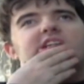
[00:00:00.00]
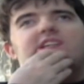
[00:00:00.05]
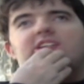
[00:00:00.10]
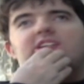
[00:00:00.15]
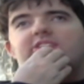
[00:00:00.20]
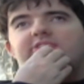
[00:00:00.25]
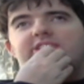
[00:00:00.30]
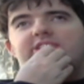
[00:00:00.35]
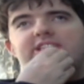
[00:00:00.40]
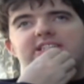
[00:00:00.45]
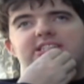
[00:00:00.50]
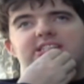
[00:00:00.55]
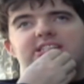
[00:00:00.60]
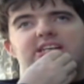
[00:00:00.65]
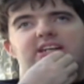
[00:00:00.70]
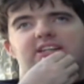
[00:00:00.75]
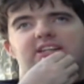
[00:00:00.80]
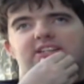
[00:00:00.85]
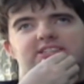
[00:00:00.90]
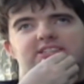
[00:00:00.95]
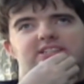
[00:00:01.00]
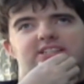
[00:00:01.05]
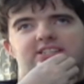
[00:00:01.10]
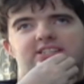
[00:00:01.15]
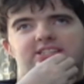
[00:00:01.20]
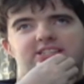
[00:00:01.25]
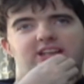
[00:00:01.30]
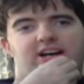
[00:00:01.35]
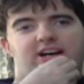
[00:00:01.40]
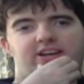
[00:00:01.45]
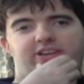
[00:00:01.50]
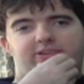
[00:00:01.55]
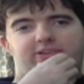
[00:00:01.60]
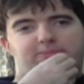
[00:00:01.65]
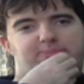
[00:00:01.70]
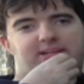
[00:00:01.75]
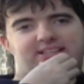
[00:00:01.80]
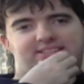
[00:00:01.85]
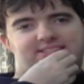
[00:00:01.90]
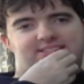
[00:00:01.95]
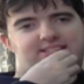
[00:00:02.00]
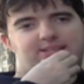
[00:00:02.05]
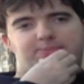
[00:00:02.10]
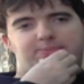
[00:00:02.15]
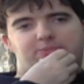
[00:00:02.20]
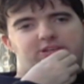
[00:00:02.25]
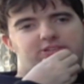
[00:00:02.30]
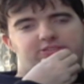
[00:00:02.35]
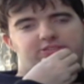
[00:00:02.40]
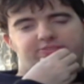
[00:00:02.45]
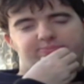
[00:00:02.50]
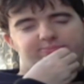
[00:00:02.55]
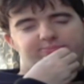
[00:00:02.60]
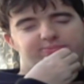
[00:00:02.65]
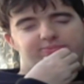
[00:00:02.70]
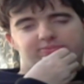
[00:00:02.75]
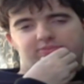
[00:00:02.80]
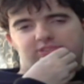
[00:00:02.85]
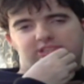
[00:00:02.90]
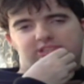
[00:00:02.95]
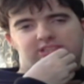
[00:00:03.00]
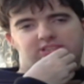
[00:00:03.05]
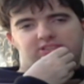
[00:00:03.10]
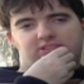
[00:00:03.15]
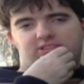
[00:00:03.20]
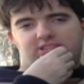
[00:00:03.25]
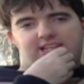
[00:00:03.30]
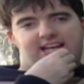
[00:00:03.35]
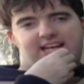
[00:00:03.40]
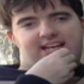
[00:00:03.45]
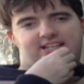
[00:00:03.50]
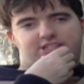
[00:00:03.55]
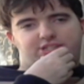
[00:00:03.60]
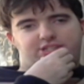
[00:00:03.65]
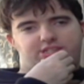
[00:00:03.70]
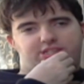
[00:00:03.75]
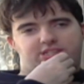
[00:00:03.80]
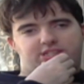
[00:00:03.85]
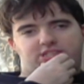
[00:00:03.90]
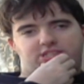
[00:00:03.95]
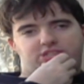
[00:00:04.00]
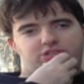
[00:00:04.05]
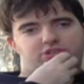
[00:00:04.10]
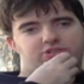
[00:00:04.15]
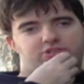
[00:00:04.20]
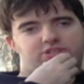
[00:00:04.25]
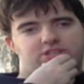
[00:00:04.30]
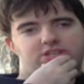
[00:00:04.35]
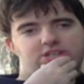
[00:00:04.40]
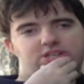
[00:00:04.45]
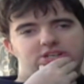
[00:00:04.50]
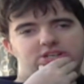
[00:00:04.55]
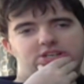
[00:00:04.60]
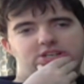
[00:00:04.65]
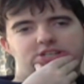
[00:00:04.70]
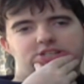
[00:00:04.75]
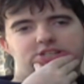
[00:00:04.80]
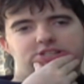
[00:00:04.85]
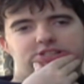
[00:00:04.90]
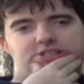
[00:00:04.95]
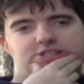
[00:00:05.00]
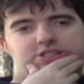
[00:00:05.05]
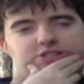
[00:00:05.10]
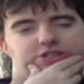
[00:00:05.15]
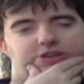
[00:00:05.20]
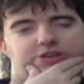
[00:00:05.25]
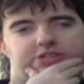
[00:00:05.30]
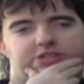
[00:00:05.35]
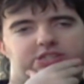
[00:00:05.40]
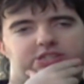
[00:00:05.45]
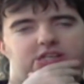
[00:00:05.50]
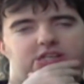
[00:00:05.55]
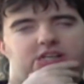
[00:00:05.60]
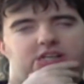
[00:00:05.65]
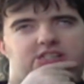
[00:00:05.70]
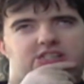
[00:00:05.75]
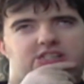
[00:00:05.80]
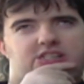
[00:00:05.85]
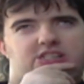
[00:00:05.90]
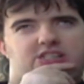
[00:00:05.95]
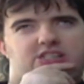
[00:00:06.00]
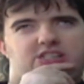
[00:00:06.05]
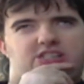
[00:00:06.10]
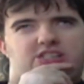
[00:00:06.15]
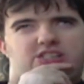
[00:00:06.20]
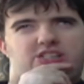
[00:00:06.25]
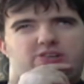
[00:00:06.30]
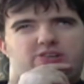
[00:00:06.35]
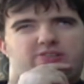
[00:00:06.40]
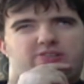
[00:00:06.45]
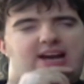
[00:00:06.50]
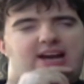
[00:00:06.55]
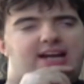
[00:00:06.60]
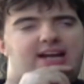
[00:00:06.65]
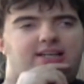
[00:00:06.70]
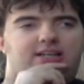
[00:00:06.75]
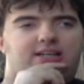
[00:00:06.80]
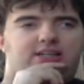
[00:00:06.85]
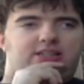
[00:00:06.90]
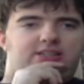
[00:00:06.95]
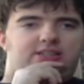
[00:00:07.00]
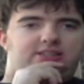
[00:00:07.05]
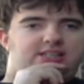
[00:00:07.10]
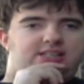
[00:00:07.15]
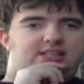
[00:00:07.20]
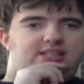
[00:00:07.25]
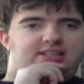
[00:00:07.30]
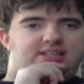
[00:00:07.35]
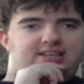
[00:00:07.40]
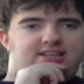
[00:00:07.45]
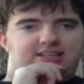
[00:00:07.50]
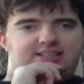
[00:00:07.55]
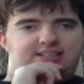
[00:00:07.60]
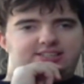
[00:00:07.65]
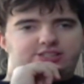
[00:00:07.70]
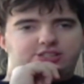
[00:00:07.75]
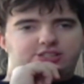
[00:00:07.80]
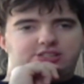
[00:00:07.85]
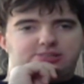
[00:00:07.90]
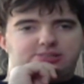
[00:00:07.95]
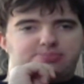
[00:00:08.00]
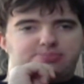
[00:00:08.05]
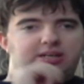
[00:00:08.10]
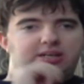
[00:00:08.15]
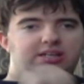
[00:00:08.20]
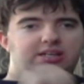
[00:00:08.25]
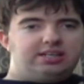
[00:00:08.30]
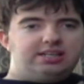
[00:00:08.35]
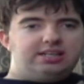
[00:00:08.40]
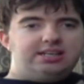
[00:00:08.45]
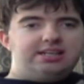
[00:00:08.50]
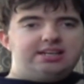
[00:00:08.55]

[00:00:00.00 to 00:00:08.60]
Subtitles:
can't really say because I only play Teemo and Ash and Soraka in League of Legends, but